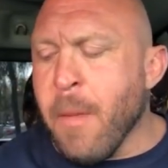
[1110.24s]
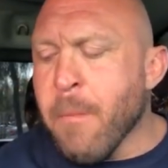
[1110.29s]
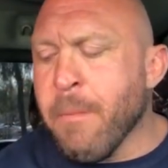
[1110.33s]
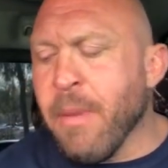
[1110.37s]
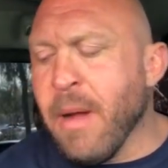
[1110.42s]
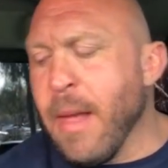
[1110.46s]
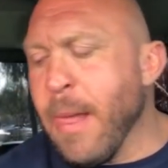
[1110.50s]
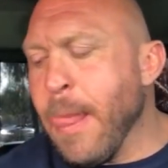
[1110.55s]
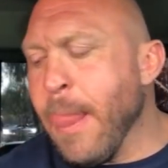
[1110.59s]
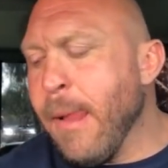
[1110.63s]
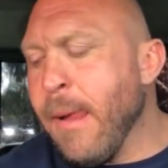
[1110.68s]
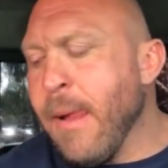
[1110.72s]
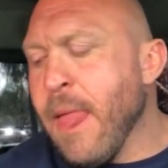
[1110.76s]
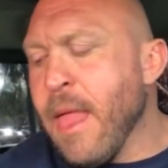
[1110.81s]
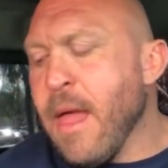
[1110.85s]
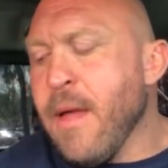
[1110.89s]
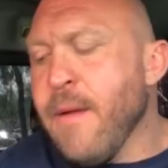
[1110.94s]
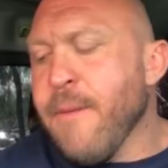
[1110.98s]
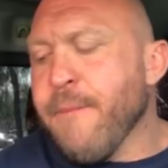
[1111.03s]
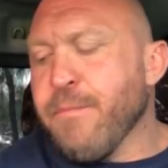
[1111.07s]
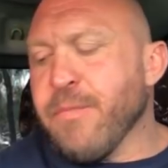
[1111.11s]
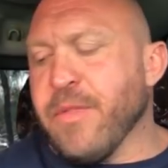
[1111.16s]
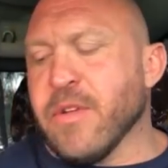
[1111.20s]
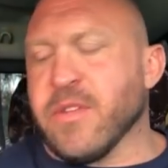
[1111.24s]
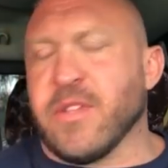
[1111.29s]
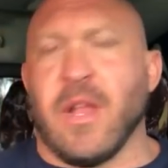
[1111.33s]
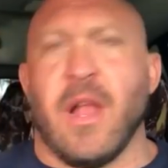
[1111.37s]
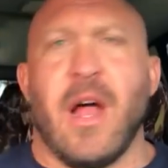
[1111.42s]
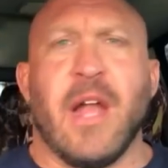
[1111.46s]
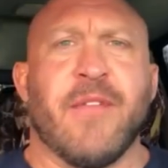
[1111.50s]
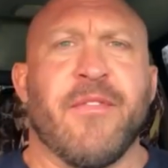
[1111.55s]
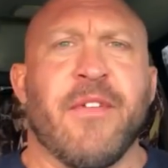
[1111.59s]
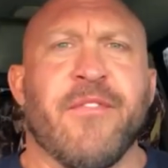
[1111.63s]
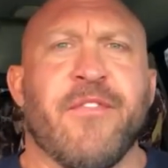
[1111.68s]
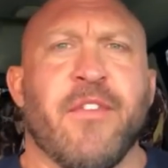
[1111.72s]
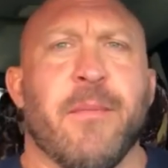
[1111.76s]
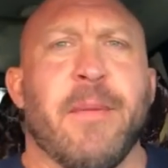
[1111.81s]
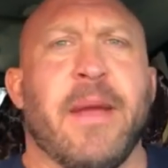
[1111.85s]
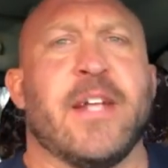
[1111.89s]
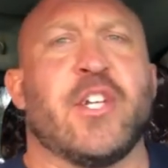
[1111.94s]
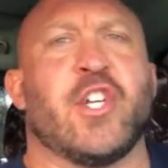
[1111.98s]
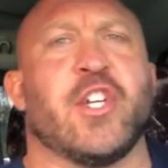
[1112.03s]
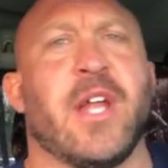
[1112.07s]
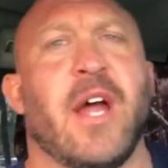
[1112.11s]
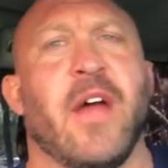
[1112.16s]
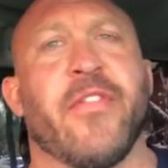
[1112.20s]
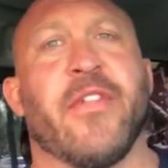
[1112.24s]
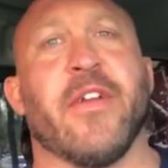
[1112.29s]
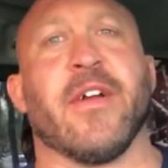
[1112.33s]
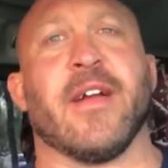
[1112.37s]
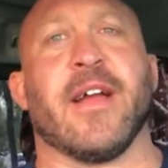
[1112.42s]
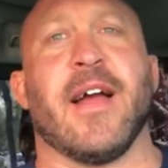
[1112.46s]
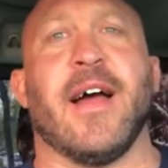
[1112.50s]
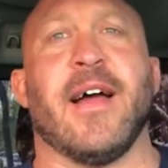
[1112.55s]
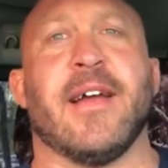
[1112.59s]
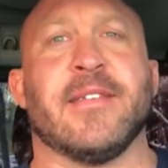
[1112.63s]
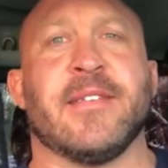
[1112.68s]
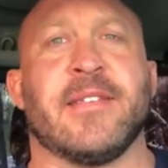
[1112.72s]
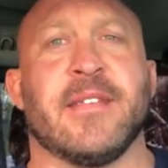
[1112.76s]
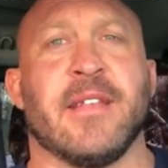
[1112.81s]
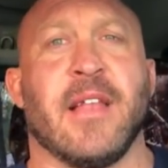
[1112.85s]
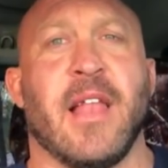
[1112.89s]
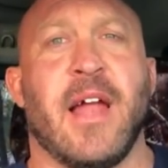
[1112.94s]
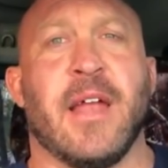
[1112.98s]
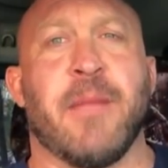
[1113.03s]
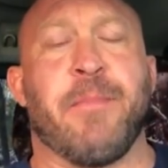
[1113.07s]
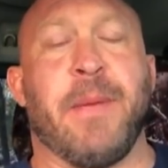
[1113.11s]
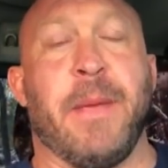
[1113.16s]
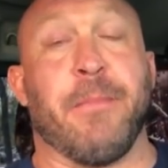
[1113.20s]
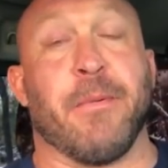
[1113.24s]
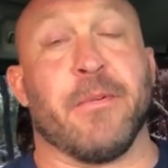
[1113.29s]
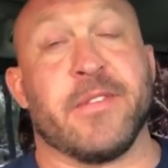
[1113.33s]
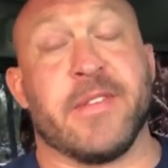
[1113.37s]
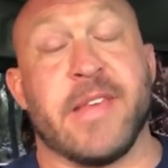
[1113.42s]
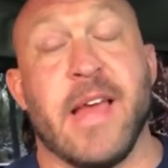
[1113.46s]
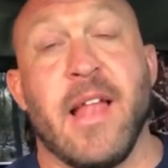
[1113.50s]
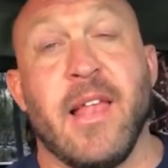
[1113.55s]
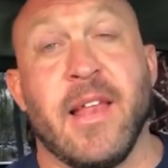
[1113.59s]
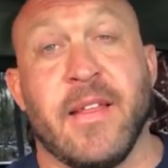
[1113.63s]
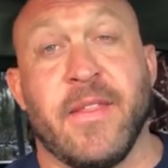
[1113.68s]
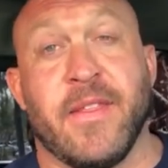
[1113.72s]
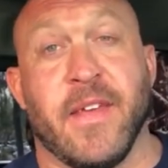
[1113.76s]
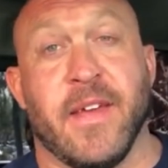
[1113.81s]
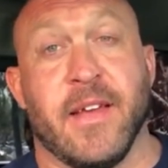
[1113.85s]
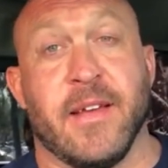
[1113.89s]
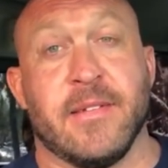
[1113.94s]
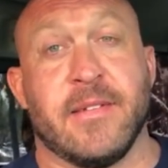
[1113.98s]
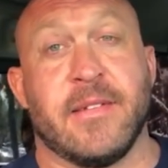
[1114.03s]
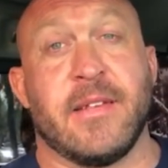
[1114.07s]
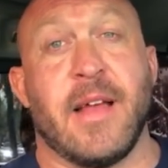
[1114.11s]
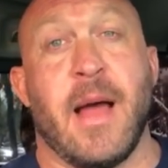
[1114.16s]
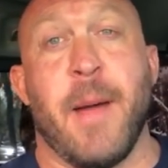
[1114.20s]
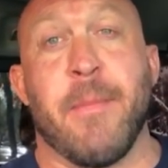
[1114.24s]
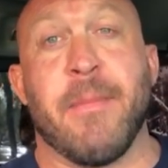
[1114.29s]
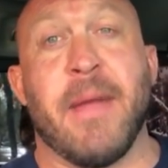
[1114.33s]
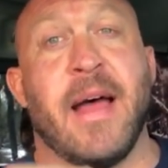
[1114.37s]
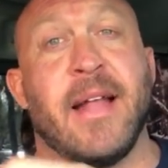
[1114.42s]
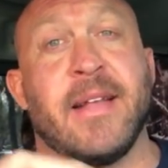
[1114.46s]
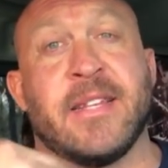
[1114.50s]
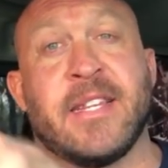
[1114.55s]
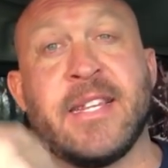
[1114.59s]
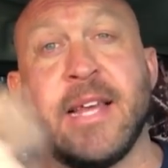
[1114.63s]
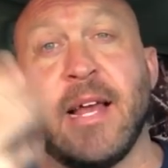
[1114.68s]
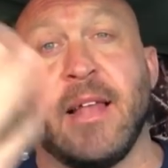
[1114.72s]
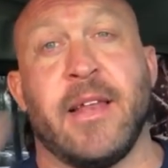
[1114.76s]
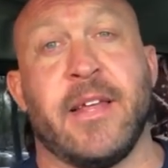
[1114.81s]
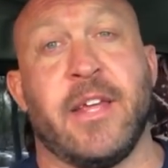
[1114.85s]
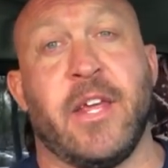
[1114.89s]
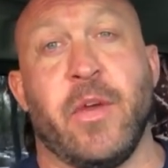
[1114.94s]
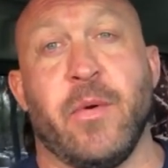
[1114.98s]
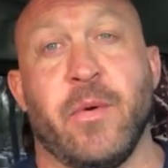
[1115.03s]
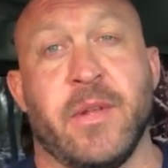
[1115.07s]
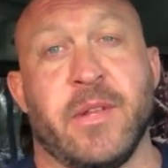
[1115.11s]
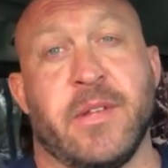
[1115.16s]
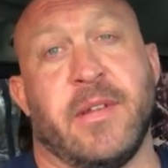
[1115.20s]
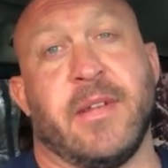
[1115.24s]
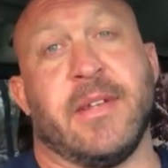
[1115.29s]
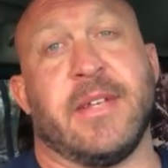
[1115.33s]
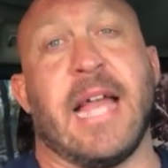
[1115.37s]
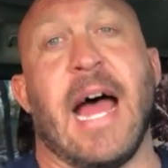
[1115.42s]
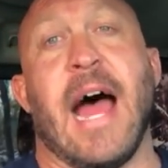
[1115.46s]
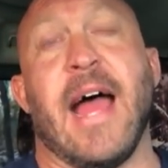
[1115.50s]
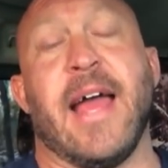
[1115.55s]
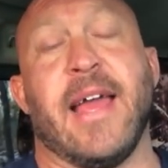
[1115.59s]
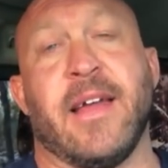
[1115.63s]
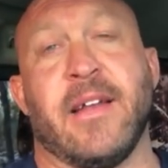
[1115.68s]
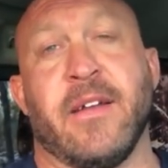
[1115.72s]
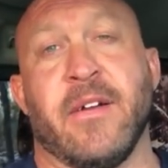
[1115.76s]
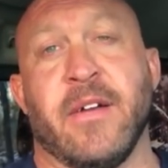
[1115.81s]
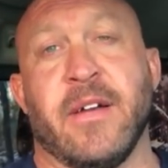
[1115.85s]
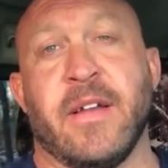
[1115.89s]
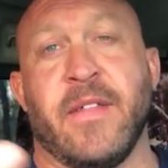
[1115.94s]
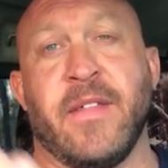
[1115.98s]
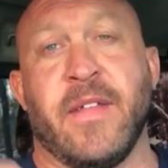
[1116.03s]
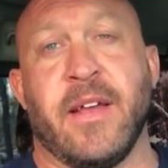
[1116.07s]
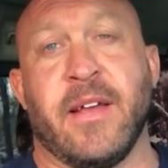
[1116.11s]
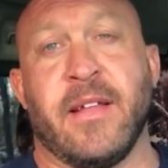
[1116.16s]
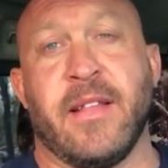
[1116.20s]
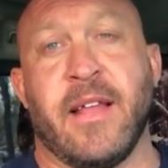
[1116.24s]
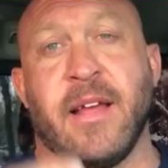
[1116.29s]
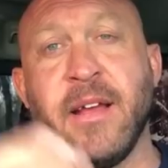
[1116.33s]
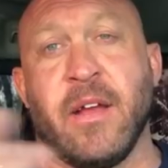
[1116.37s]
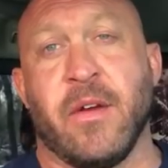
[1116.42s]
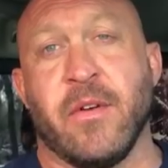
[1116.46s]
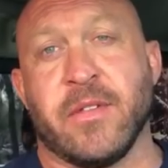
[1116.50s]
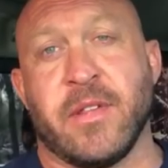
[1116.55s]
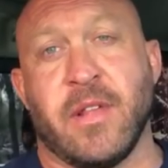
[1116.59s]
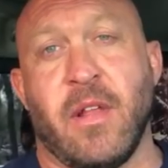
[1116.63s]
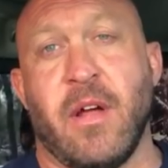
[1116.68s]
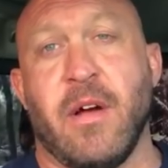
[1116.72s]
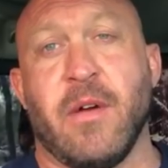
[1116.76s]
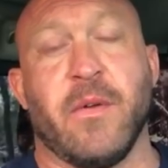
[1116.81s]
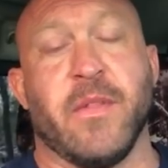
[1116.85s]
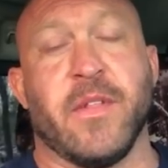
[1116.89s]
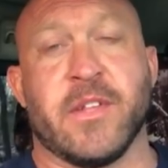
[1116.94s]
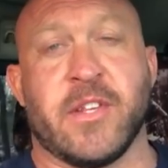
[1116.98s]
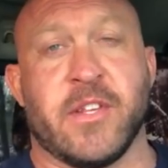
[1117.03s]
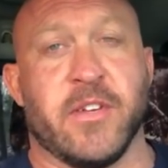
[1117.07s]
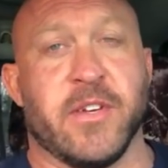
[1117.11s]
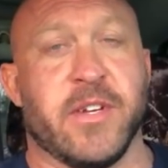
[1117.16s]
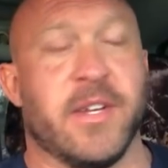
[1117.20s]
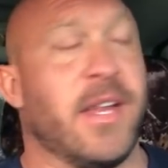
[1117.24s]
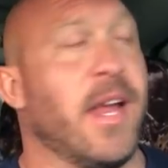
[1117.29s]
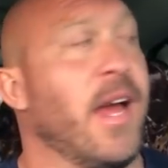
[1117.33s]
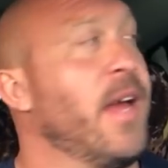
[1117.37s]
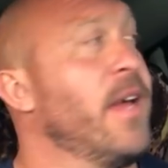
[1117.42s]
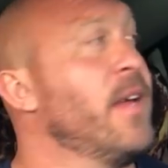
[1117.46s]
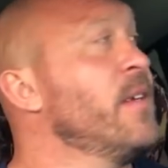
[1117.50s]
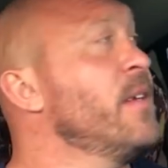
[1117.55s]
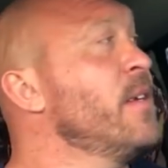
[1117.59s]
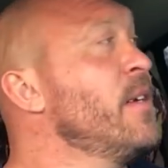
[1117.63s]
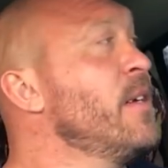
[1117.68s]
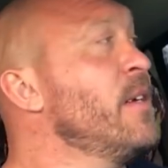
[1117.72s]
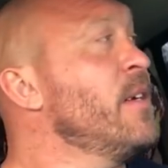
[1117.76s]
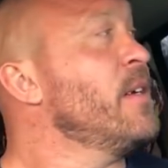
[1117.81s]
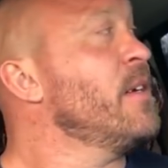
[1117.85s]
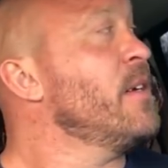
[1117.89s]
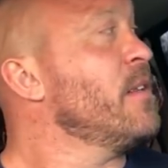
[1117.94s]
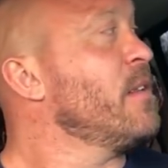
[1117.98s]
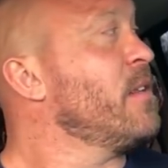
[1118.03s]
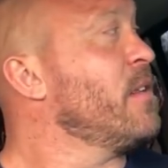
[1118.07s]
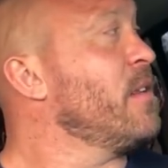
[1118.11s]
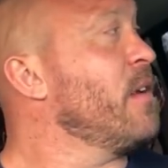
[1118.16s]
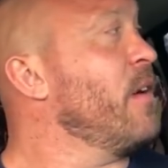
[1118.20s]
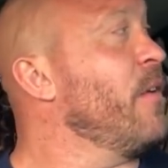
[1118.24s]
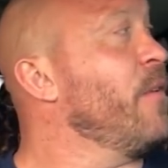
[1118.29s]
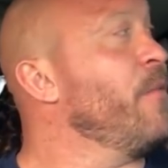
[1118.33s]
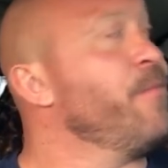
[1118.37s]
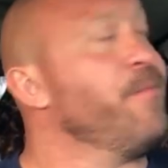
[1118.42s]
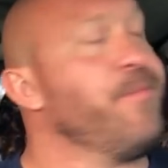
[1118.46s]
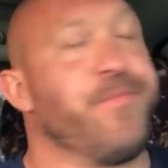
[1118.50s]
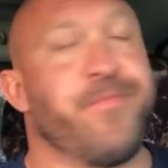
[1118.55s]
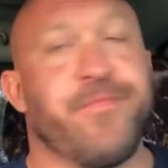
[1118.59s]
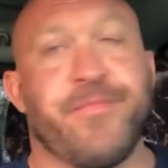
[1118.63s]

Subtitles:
But there's a lot of information out there, guys. A lot of people selling things. I'm not selling you a diet or anything that goes along with a certain diet. So